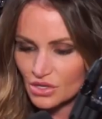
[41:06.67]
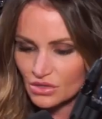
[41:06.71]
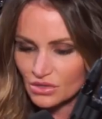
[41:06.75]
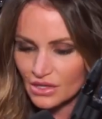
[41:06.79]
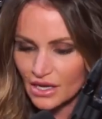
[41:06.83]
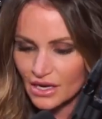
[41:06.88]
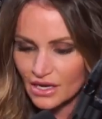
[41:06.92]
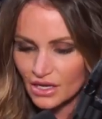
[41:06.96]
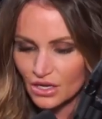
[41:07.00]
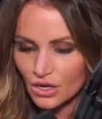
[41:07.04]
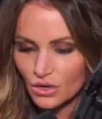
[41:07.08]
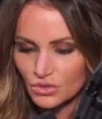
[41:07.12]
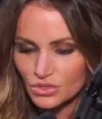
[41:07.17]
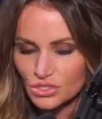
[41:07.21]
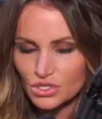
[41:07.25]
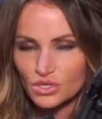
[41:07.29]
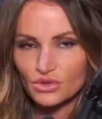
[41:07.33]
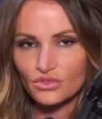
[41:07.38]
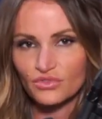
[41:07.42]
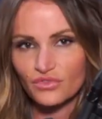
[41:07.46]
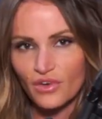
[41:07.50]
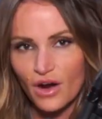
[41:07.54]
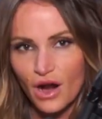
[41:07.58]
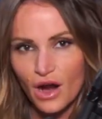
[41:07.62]
you let it go
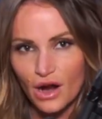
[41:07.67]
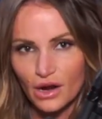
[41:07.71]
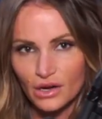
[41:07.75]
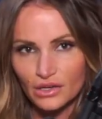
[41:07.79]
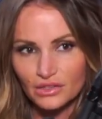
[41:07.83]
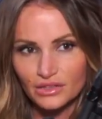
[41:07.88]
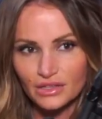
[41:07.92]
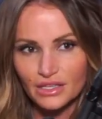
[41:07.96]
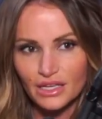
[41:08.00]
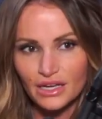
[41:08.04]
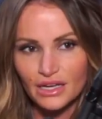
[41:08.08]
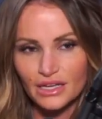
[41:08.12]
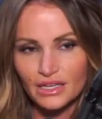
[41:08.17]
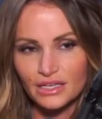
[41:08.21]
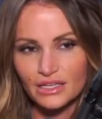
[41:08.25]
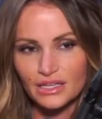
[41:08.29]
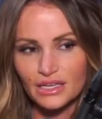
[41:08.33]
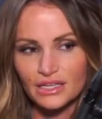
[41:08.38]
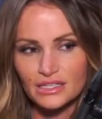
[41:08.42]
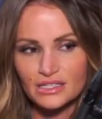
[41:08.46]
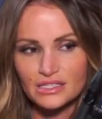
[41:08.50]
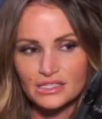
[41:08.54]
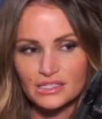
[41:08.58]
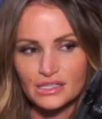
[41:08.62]
too far that it
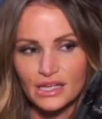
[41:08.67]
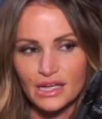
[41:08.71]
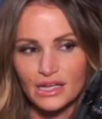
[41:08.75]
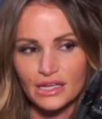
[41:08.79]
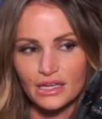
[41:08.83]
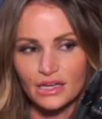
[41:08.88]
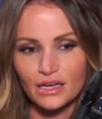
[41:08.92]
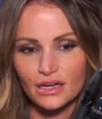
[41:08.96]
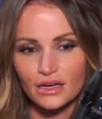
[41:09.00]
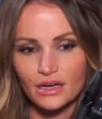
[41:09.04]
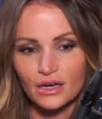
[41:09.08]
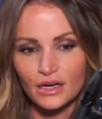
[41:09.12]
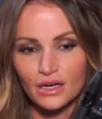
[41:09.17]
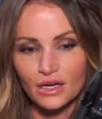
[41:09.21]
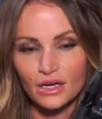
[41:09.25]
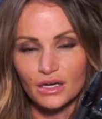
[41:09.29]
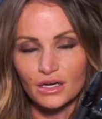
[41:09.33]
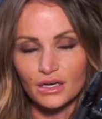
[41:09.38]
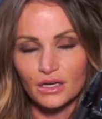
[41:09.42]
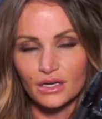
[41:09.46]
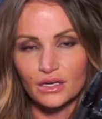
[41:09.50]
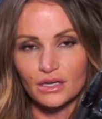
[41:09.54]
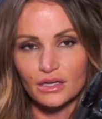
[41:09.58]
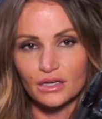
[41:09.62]
gets like
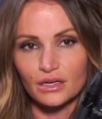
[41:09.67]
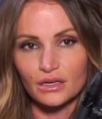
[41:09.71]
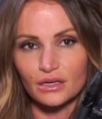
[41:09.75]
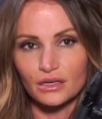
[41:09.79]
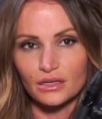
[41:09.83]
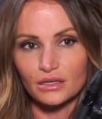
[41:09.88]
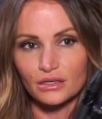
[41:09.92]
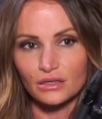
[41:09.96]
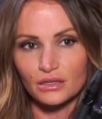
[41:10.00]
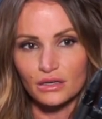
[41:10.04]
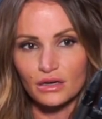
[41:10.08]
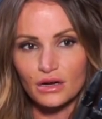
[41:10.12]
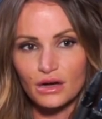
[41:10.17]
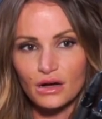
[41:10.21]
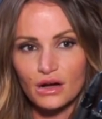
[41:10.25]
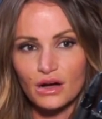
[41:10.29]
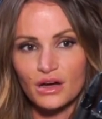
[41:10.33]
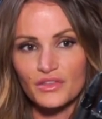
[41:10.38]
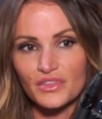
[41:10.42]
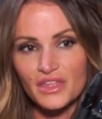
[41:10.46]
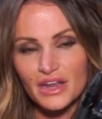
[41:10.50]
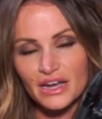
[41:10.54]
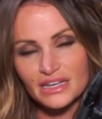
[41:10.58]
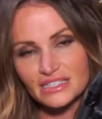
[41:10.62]
oh,
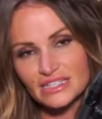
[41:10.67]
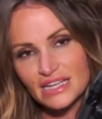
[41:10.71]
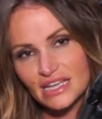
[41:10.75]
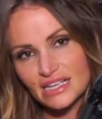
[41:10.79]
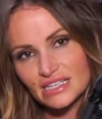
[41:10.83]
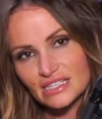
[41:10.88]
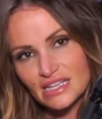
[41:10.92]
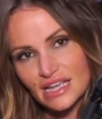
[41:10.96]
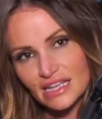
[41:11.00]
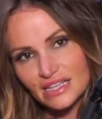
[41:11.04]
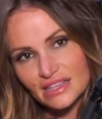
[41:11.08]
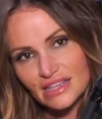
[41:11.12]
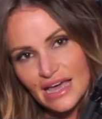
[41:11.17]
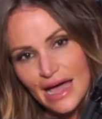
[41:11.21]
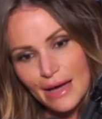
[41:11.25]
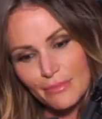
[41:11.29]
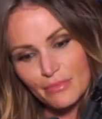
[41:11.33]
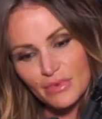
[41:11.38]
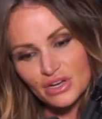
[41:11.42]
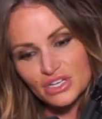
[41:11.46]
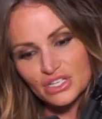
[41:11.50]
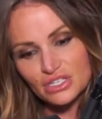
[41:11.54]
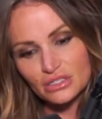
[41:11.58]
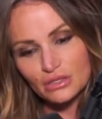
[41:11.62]
and then it takes like that
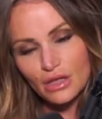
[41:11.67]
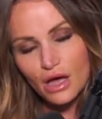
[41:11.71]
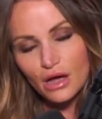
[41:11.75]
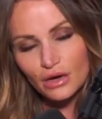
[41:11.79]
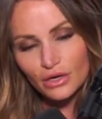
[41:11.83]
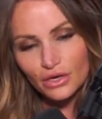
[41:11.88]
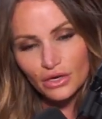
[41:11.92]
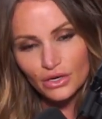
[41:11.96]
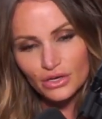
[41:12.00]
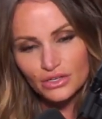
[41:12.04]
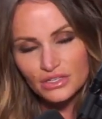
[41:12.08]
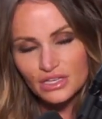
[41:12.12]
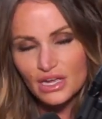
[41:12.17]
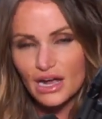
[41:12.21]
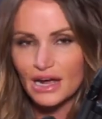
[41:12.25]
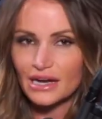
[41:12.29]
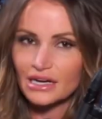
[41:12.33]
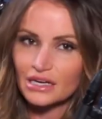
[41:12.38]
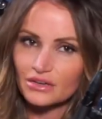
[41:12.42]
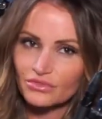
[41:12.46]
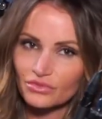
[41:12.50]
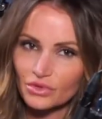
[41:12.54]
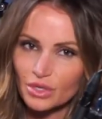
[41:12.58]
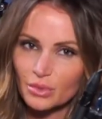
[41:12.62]
much longer to
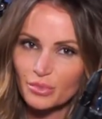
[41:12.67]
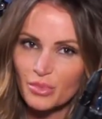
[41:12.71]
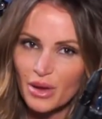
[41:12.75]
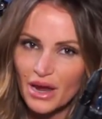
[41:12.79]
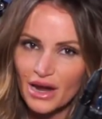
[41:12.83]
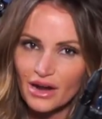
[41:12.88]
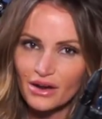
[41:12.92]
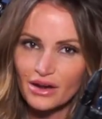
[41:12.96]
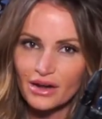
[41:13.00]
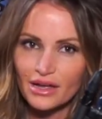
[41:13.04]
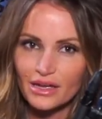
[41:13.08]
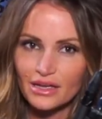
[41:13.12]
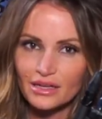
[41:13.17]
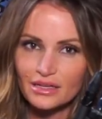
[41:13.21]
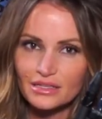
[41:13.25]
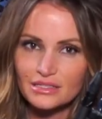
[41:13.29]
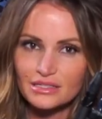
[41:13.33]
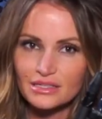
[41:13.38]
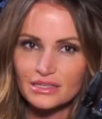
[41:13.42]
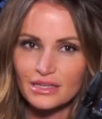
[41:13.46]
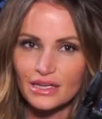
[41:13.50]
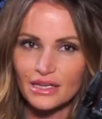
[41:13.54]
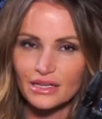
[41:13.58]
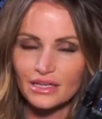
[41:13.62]
kind of repair
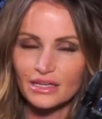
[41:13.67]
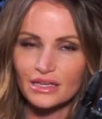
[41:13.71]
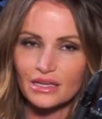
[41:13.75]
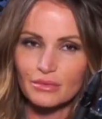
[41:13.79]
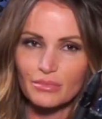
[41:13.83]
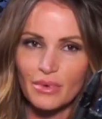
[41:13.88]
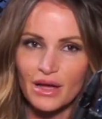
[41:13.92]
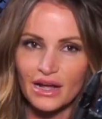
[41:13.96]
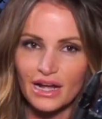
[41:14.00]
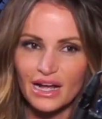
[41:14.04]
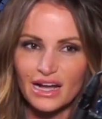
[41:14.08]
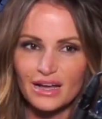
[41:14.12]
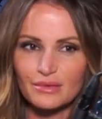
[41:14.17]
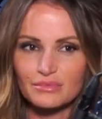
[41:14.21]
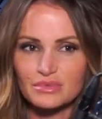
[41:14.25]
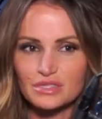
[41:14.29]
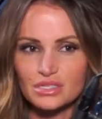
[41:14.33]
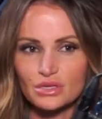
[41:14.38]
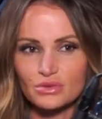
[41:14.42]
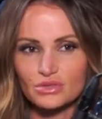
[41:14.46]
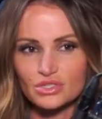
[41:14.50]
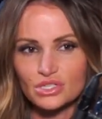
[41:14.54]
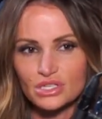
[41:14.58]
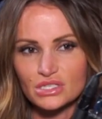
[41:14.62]
it and get back up.
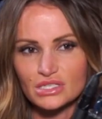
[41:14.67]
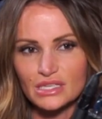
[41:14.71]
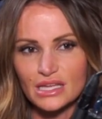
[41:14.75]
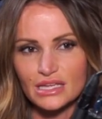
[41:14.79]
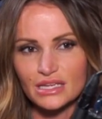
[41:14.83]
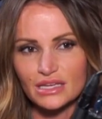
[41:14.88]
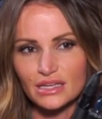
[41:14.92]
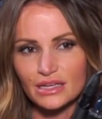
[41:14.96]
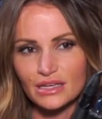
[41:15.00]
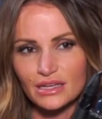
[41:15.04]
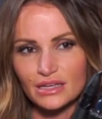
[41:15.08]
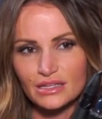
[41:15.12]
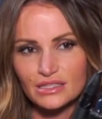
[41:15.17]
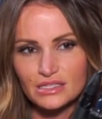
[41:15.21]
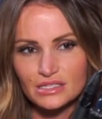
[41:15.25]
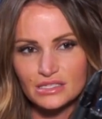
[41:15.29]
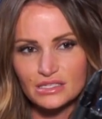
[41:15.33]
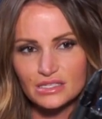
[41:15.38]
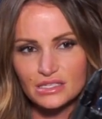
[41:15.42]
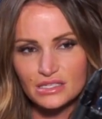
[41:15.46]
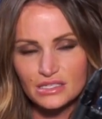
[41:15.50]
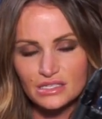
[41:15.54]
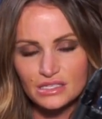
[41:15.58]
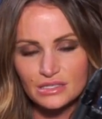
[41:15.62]
So it's just like I
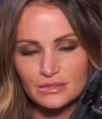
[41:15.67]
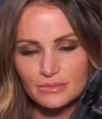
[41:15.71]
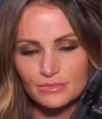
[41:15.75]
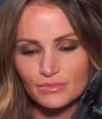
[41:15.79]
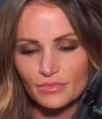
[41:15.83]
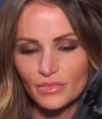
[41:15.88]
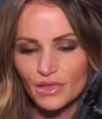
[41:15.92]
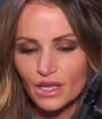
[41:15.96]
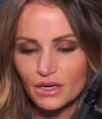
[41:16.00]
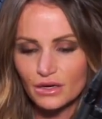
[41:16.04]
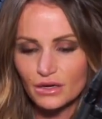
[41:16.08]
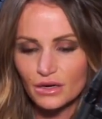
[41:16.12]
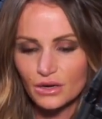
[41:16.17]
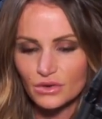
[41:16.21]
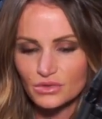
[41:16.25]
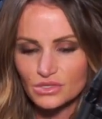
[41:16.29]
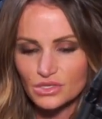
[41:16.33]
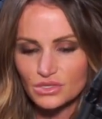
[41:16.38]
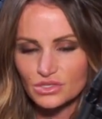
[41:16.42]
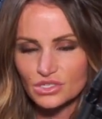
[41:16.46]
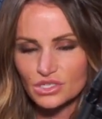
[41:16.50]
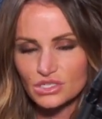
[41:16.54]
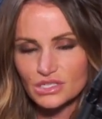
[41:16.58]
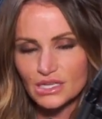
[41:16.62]
don't know.
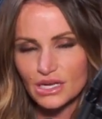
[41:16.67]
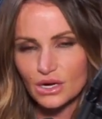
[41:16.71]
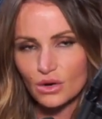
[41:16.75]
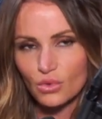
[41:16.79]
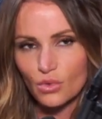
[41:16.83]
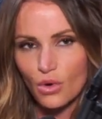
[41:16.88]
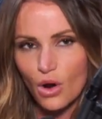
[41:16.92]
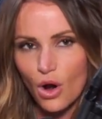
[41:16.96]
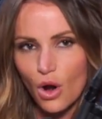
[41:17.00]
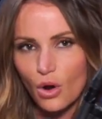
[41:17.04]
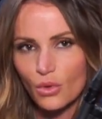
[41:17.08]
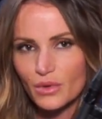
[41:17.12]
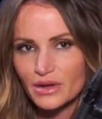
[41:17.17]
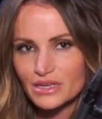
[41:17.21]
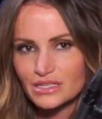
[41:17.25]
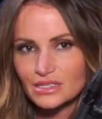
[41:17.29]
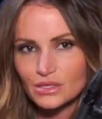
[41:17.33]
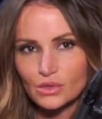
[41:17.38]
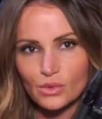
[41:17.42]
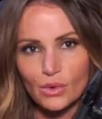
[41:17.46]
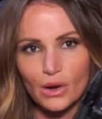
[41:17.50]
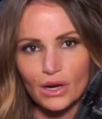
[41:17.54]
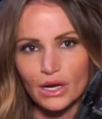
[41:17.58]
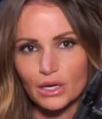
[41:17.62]
So it's just like always
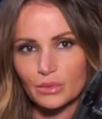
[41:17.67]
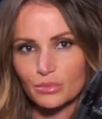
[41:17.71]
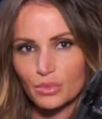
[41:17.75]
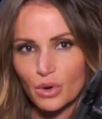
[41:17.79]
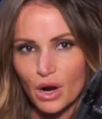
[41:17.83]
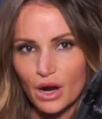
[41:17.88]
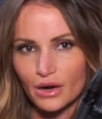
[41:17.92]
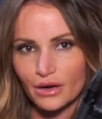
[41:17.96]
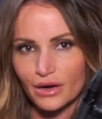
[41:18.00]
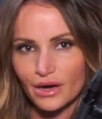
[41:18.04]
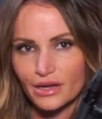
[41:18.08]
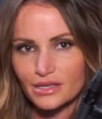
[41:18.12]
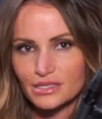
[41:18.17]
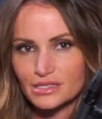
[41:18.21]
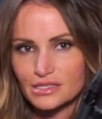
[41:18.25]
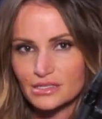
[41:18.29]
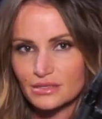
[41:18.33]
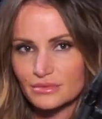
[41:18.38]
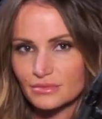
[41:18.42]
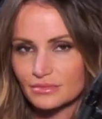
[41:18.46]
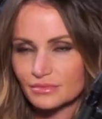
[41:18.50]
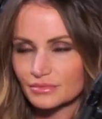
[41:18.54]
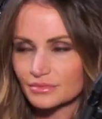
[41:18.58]
a work in progress.